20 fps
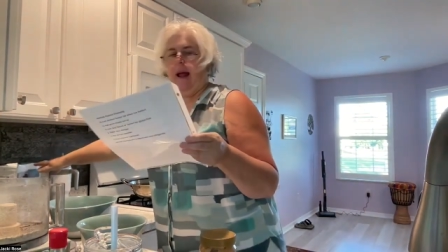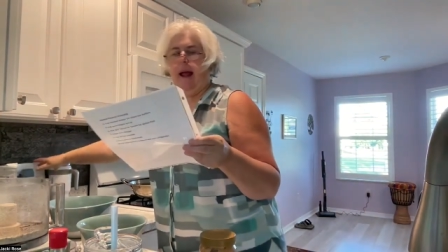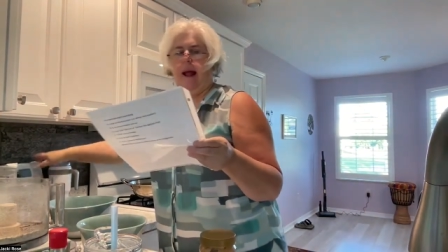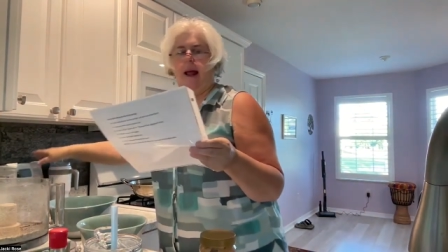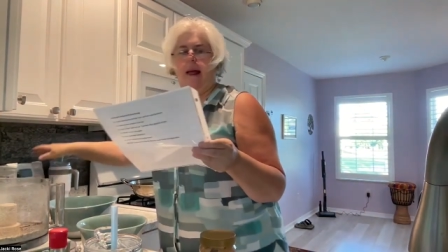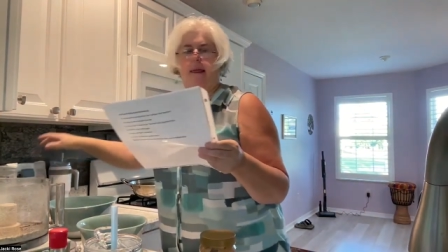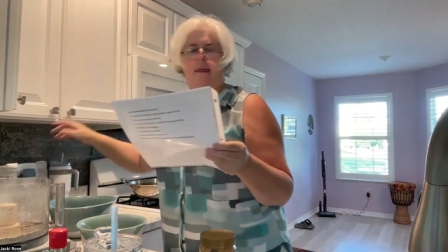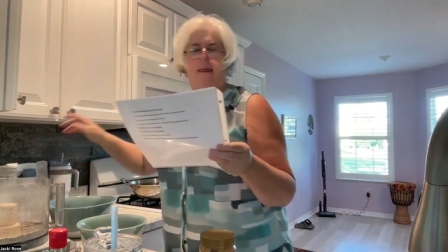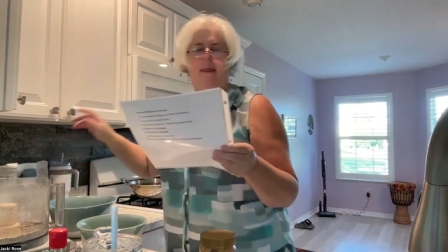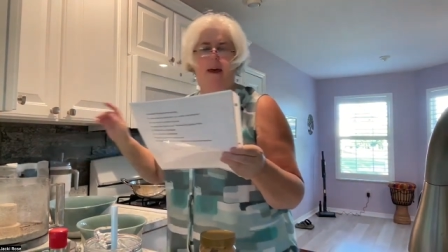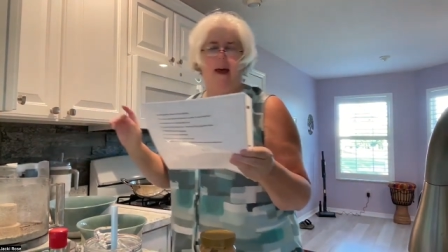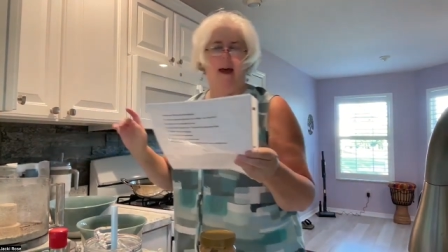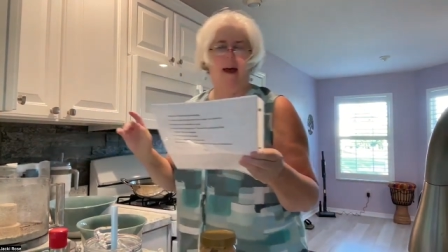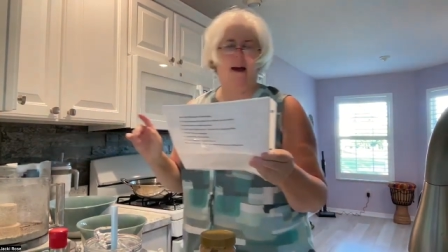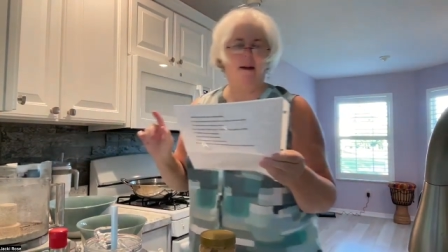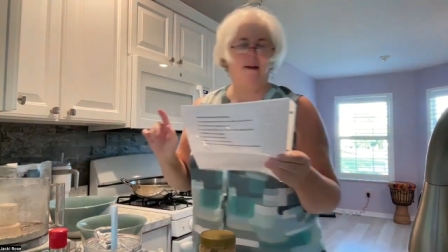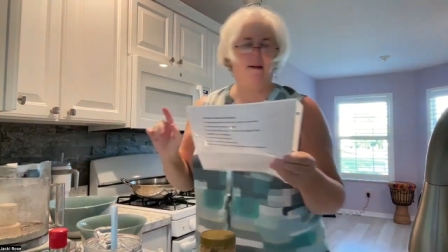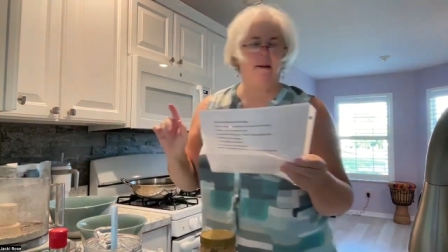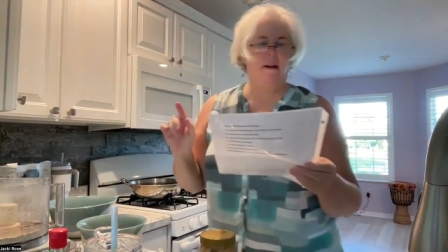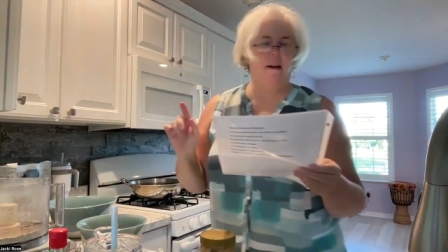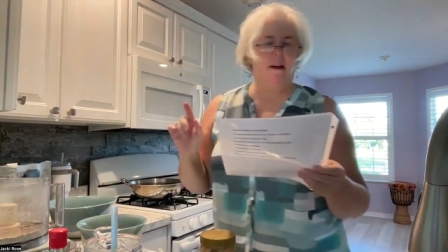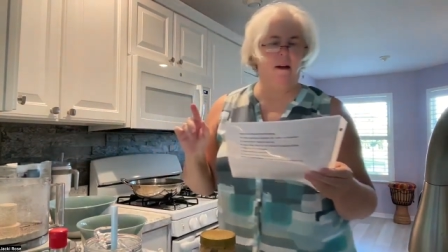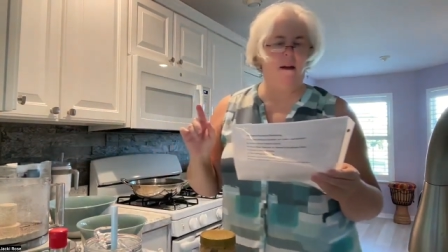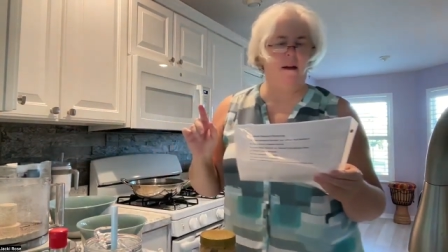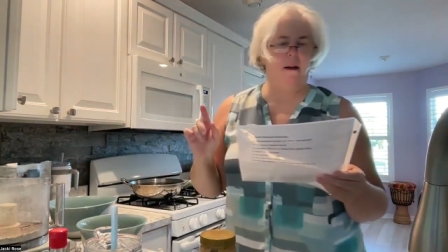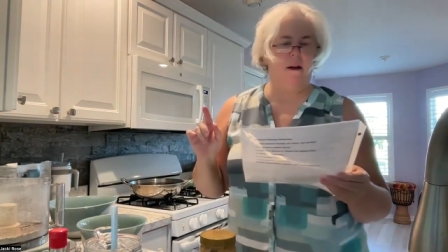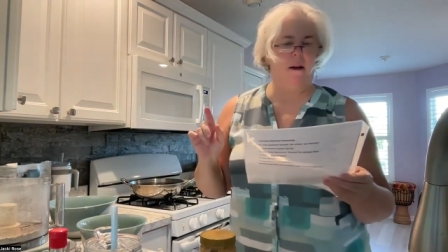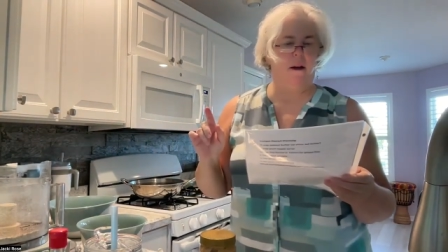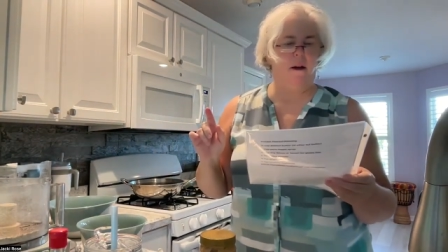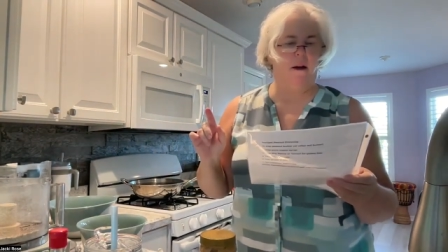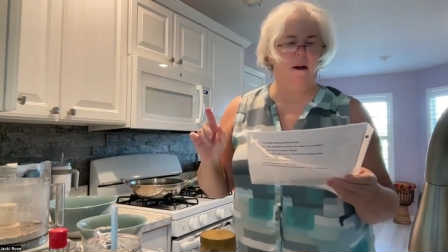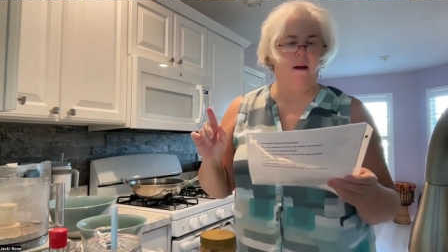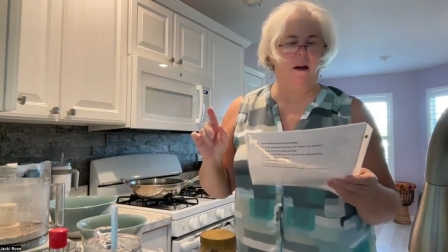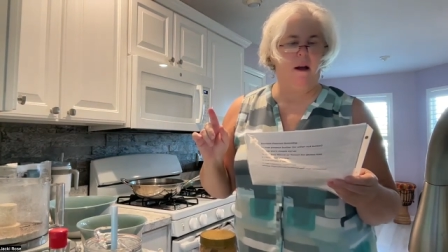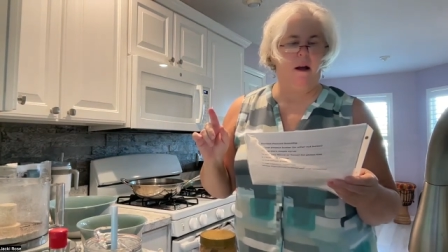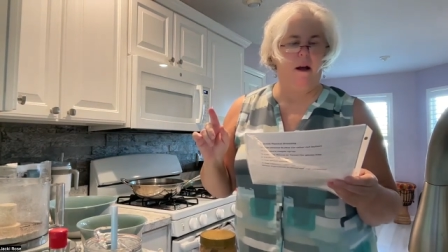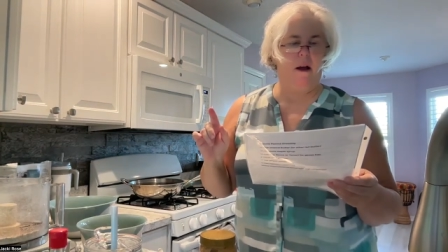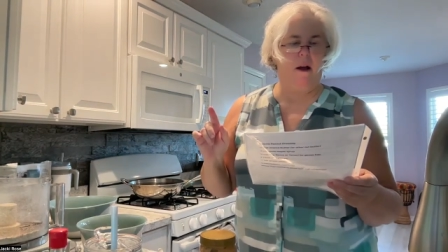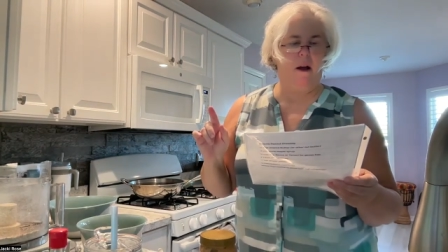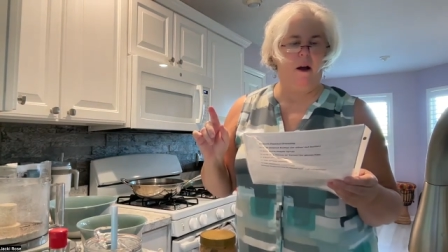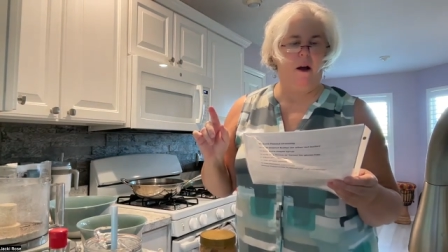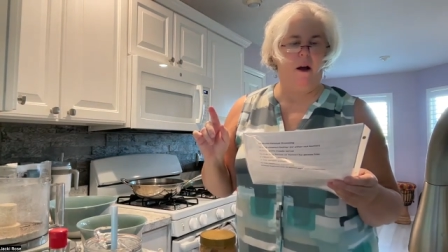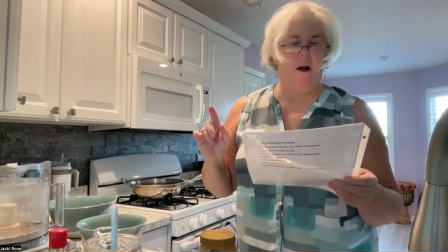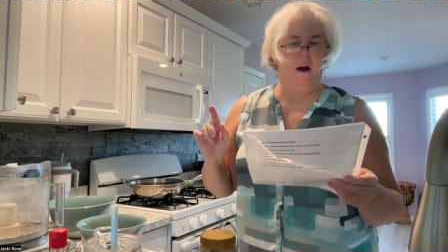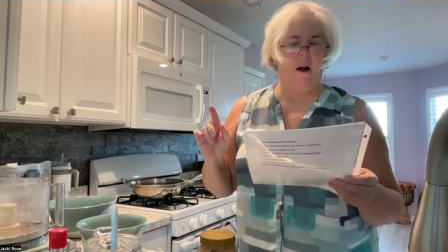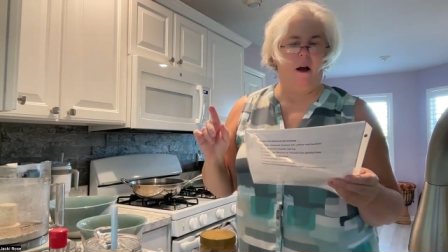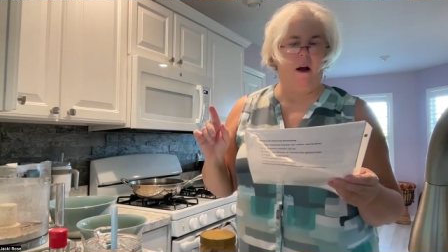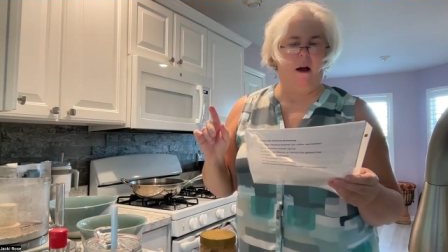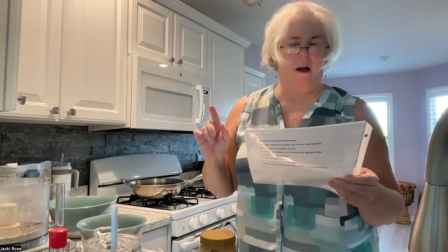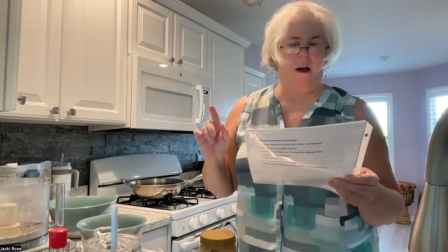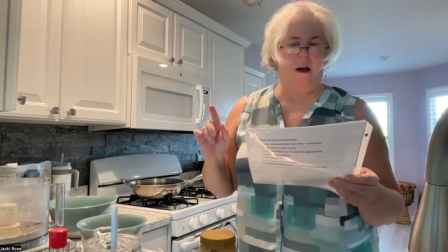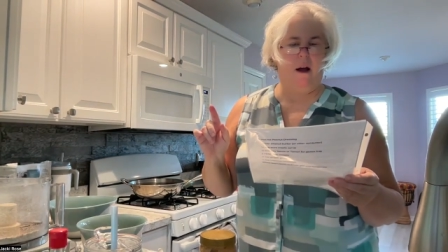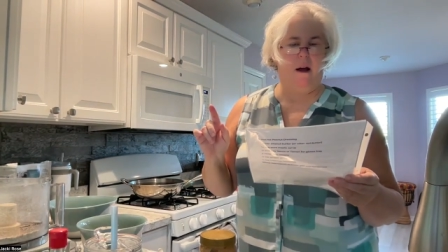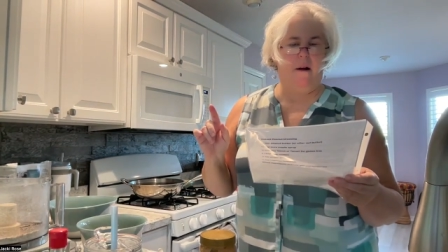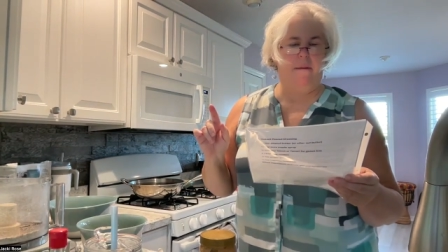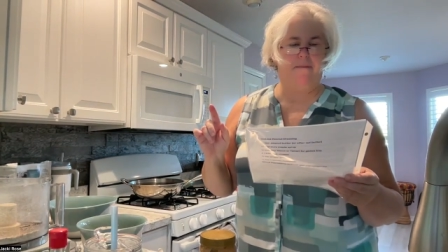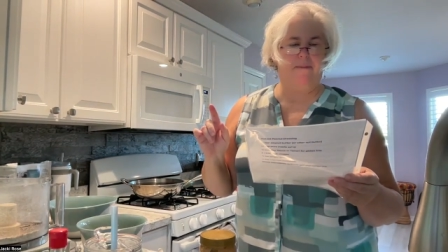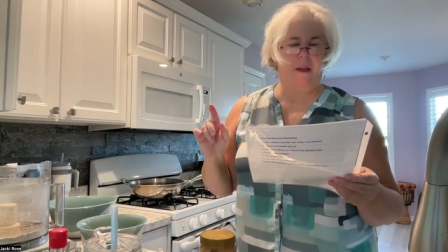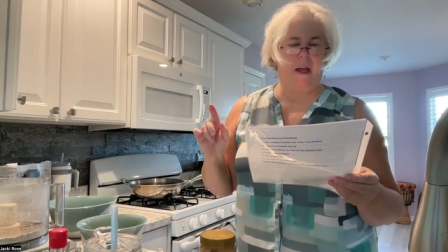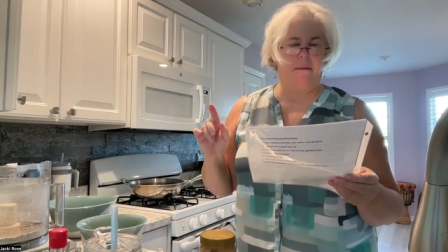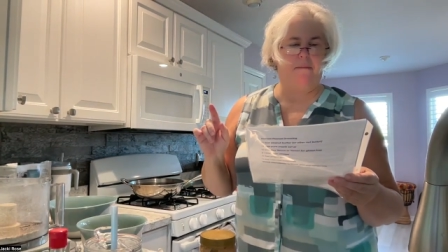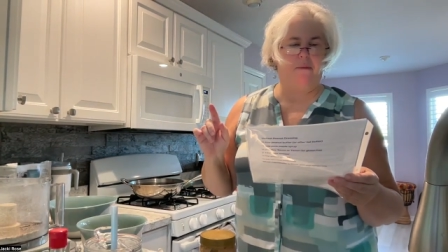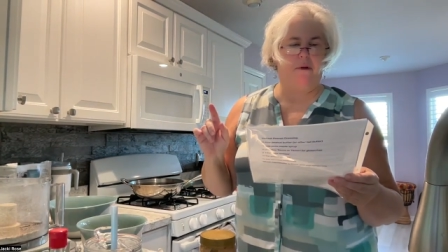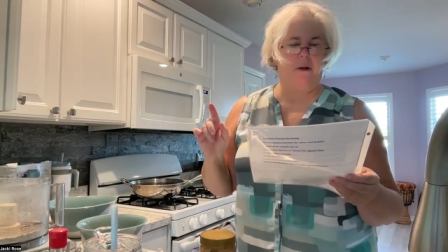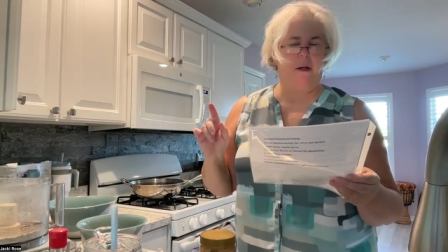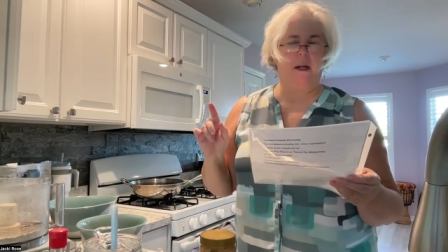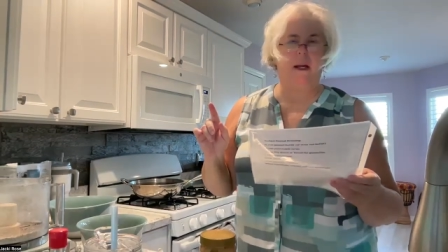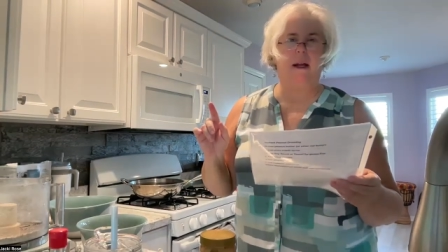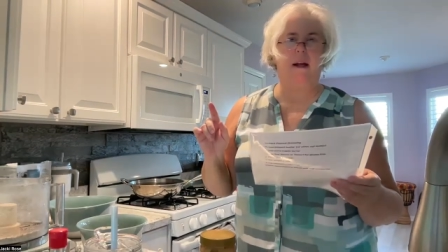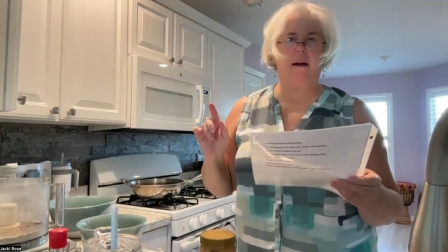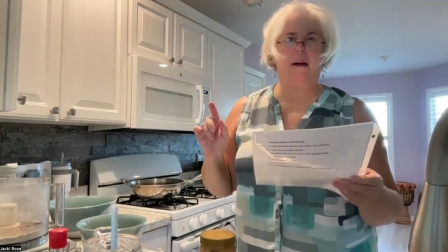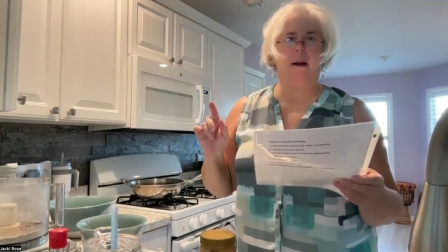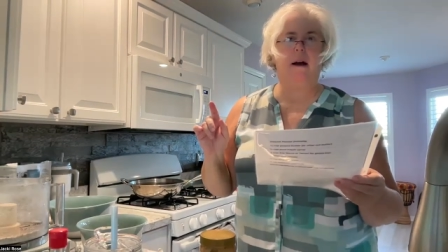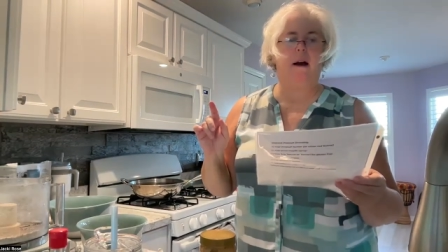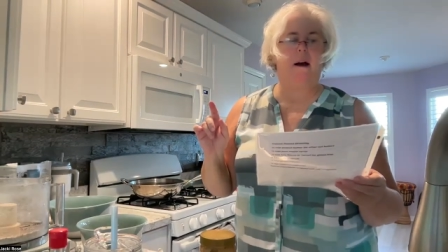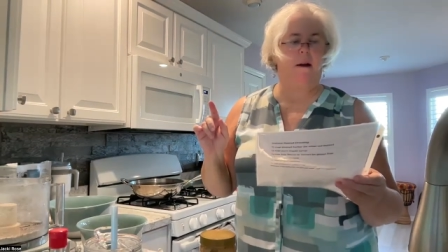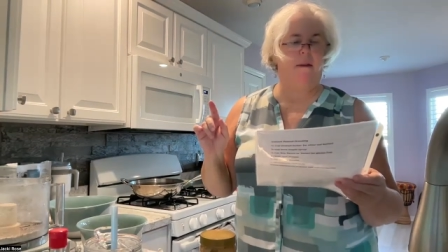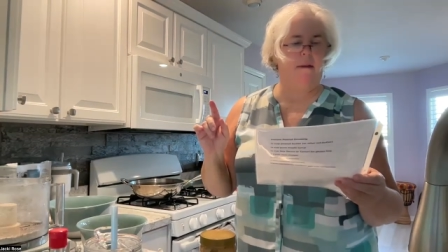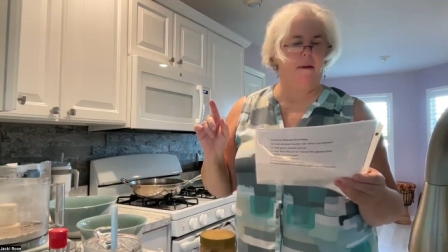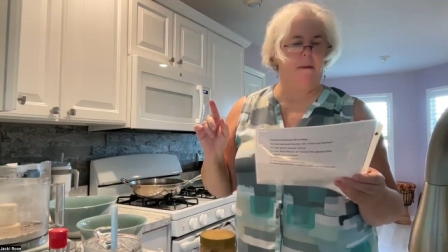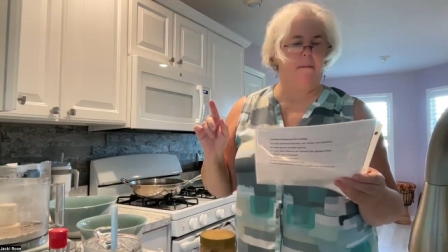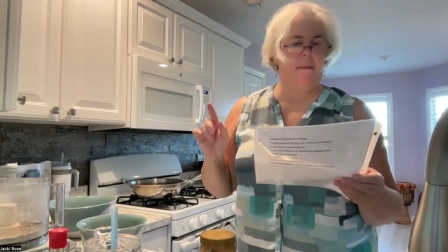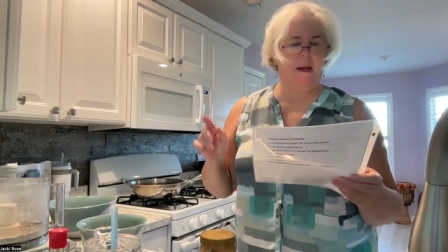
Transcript: And then I put in the